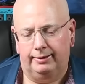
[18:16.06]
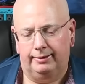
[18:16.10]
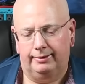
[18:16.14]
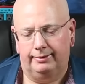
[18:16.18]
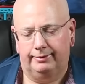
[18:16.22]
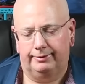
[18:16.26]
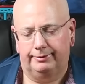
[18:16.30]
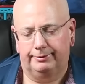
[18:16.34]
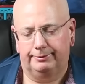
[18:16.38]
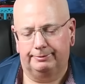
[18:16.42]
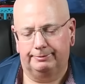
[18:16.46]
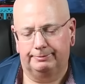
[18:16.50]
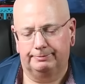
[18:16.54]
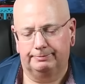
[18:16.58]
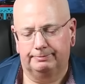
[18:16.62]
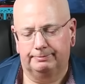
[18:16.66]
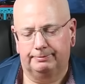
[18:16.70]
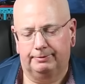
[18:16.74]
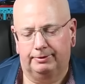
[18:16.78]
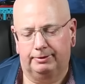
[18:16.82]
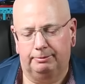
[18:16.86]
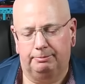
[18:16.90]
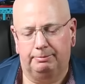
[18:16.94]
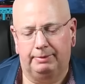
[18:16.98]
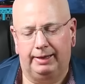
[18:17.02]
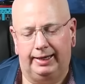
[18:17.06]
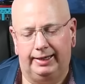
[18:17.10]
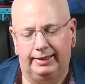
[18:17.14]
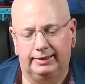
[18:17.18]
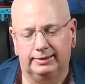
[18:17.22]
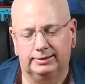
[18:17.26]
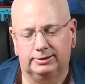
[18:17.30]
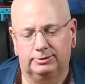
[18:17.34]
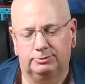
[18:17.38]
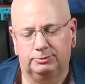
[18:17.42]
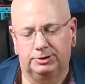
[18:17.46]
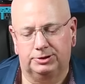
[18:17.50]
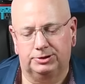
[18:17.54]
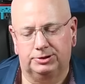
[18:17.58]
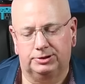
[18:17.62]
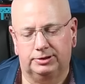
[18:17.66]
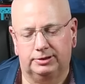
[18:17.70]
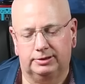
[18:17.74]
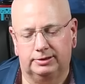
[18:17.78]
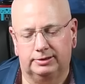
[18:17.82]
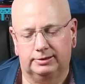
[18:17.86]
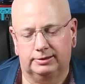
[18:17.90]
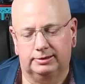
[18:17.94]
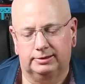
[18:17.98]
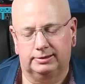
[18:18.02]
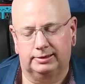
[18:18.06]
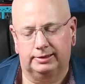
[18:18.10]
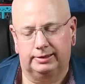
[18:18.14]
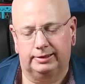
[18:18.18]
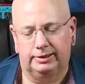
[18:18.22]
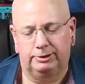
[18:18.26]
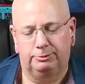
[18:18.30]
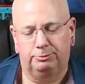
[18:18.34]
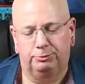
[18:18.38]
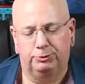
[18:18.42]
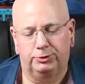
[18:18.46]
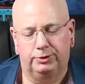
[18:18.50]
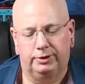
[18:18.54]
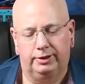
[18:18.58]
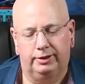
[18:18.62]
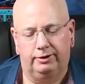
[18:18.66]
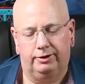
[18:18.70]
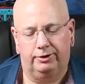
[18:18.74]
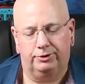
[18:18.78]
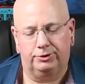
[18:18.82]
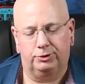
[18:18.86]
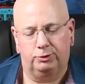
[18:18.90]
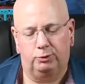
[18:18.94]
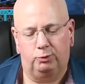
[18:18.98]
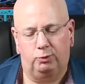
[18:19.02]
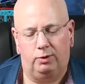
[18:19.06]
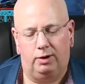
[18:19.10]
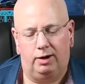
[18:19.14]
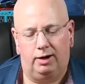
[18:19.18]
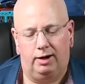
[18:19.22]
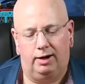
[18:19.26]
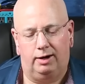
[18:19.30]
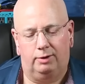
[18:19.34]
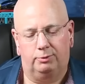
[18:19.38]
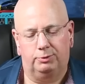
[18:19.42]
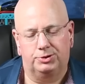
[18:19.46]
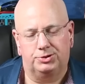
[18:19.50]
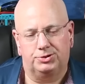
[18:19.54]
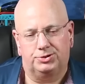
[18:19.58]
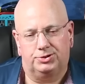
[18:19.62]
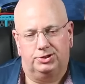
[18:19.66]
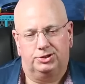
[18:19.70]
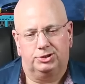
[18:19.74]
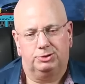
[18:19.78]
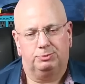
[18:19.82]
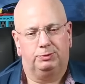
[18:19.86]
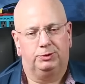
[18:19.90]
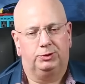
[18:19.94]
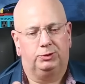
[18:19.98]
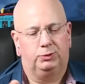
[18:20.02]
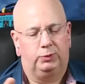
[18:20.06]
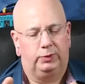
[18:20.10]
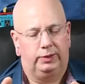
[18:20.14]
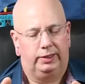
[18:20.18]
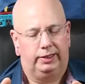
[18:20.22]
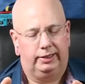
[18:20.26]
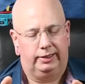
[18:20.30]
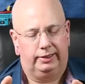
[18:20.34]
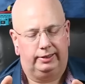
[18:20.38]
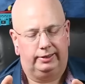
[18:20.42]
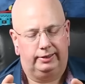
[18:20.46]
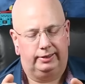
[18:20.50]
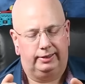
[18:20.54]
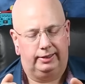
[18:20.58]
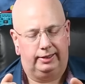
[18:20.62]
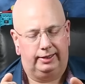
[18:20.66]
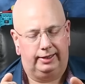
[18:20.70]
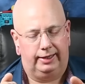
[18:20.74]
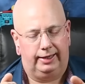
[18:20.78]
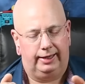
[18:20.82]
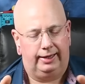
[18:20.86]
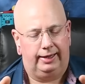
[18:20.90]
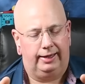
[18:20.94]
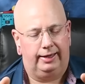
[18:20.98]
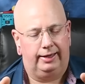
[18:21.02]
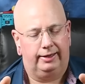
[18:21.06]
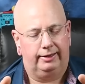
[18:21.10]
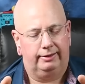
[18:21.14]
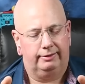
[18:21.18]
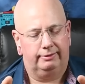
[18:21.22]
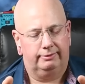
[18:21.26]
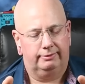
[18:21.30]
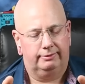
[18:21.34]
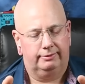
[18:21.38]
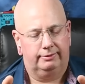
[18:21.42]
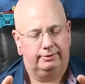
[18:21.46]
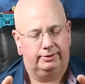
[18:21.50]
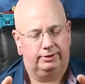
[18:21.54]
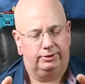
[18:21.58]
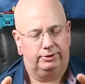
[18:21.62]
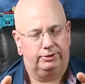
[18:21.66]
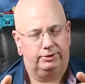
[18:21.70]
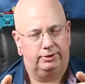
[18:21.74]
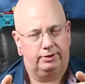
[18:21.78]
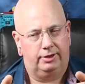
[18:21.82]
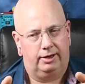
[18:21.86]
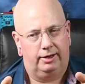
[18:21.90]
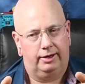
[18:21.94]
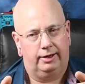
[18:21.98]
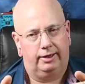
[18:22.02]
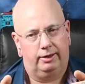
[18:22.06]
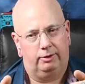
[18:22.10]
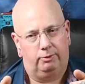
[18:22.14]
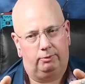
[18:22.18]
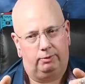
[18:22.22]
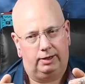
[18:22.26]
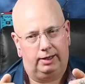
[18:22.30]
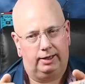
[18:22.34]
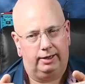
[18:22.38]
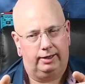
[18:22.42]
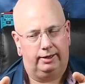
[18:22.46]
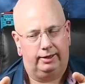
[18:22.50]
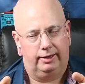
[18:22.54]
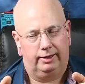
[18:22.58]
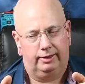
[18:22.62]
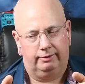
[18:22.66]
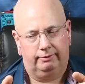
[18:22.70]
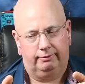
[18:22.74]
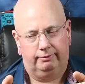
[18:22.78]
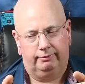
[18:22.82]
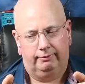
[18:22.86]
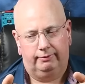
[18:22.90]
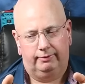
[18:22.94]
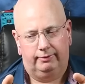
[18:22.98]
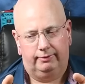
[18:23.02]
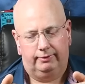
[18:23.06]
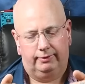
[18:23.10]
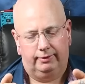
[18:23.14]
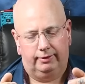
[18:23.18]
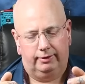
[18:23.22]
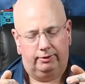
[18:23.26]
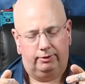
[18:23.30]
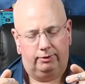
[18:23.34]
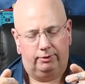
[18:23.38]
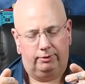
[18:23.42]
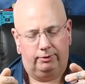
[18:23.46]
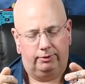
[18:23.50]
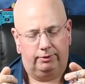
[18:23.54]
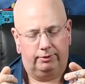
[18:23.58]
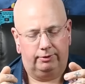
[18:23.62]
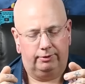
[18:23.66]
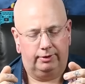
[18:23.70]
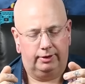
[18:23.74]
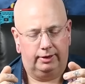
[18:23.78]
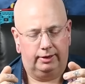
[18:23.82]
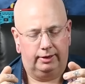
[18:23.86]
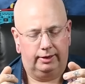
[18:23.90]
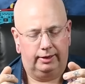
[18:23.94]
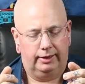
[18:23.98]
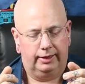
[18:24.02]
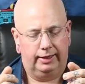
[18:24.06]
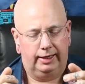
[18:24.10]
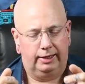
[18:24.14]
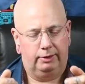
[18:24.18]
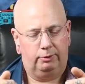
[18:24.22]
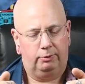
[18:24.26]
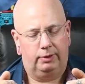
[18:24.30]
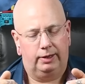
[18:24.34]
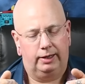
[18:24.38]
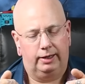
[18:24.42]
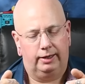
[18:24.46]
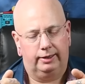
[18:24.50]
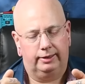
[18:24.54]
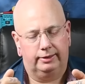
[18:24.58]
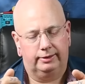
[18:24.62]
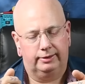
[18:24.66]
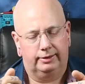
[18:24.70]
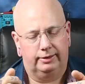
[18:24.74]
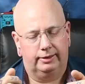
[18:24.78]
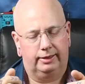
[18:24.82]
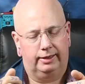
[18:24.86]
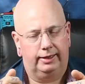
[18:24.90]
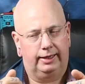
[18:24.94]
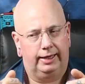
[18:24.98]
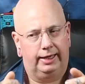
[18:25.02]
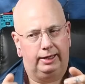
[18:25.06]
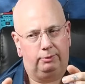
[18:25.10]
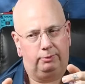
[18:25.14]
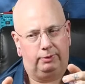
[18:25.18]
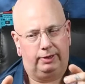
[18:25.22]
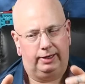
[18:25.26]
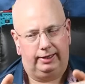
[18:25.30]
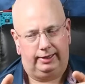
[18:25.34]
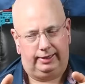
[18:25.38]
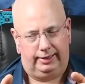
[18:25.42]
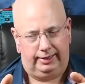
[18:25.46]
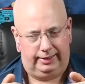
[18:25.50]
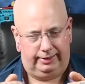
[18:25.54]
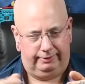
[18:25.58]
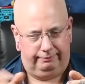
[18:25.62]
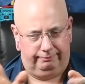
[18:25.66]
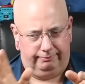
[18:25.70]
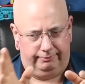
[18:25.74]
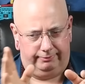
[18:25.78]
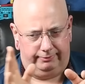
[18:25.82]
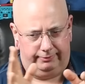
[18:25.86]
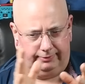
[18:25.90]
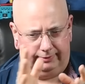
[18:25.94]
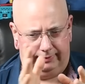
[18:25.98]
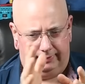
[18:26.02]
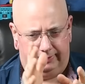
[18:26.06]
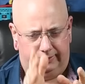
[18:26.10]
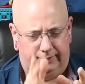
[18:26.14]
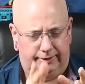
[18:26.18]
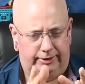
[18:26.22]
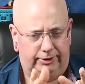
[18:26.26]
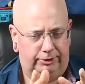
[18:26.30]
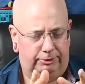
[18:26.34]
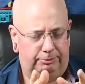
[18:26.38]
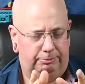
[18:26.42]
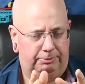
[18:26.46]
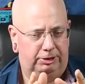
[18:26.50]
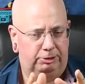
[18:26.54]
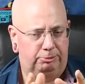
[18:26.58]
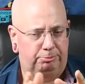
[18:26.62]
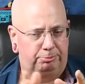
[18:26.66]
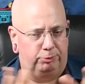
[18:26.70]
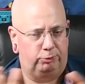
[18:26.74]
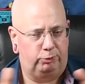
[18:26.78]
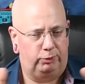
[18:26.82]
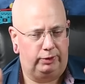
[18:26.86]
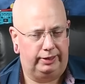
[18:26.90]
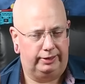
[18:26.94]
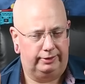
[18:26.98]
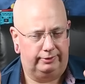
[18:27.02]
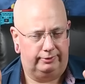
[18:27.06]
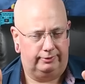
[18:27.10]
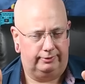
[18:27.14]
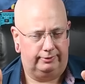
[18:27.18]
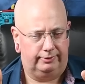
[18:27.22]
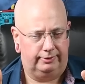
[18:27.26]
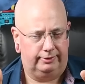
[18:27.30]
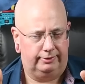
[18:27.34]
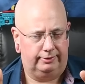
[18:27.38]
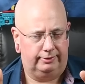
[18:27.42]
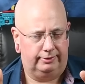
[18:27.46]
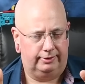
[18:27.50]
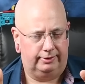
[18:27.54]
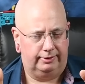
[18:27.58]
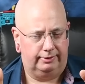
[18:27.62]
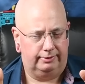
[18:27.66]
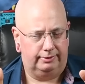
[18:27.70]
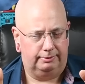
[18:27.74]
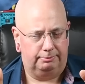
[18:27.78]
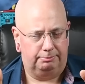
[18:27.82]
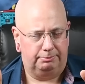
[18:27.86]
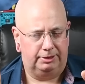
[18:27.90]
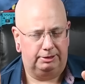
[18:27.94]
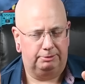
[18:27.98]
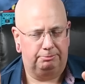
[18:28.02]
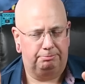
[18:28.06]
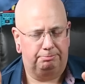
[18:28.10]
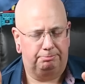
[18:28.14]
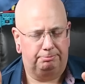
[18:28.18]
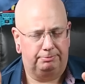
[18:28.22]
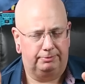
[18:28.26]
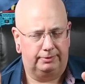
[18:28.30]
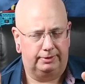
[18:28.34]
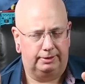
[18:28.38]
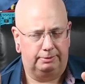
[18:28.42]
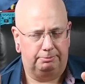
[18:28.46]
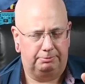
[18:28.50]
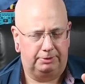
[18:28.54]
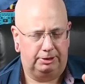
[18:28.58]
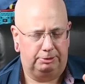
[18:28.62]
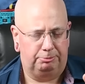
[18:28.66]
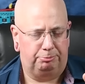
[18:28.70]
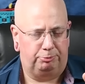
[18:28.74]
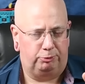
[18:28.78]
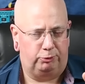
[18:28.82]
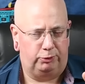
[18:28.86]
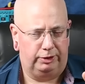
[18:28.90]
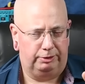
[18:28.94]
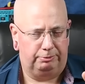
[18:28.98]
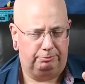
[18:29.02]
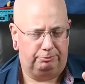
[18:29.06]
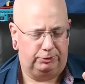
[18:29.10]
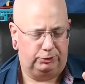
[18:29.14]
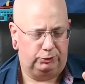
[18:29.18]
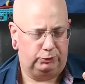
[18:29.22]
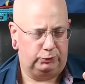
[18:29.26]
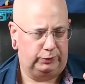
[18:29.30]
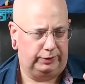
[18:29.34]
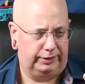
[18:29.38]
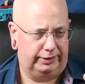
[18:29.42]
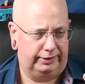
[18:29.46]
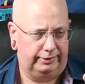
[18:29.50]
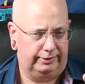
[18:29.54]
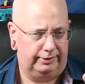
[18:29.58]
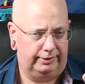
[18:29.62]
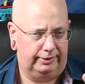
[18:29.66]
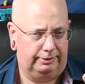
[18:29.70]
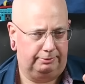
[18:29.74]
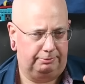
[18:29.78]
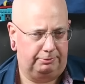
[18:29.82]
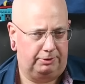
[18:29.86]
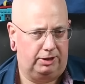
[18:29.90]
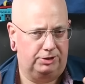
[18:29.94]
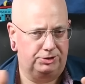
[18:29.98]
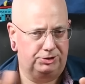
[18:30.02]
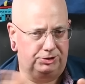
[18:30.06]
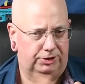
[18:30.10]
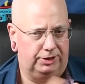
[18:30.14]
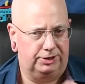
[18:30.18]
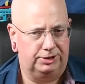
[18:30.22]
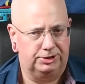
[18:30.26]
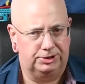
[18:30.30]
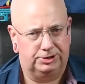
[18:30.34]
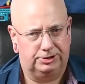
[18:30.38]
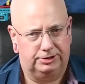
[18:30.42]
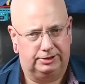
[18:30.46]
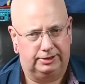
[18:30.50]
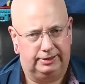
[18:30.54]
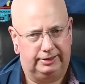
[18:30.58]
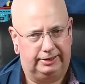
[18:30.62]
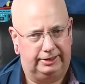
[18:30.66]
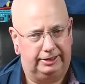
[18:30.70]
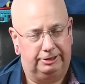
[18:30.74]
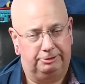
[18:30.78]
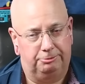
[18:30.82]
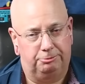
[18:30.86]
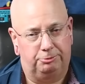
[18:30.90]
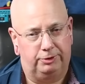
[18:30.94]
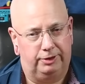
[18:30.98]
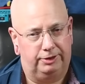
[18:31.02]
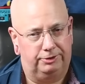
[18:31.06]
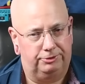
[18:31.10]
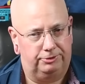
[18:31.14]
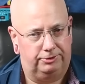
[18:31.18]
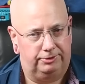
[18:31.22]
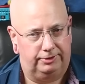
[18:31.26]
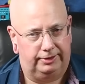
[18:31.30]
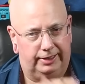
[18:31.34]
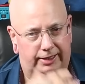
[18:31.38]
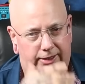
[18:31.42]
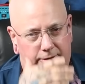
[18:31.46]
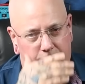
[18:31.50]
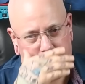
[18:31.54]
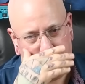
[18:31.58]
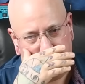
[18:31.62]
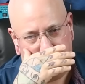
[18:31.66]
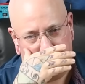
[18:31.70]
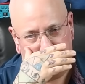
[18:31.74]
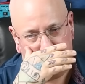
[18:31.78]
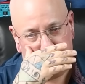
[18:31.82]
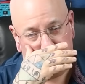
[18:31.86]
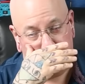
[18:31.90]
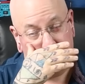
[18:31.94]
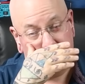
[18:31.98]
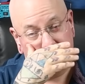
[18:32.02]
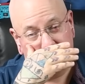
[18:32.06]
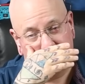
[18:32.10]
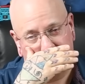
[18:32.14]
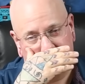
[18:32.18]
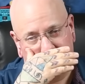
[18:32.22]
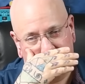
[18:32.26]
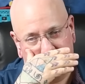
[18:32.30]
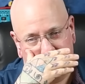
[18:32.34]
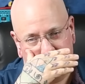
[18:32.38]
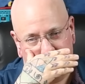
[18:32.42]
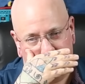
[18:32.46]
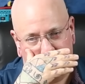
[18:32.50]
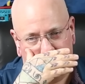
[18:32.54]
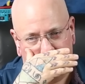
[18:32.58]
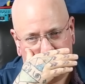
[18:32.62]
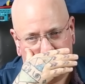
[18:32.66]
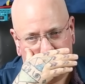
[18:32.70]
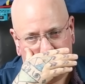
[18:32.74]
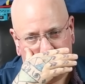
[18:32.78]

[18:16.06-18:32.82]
Um, the mace, which is the Hebrew character wa, which sits between uh, he, you know, yad he, wa he, or uh, hey why hey why hey you know the midpoint the the mid the midpoint between uh, the modulation of the in breath or the out breath once again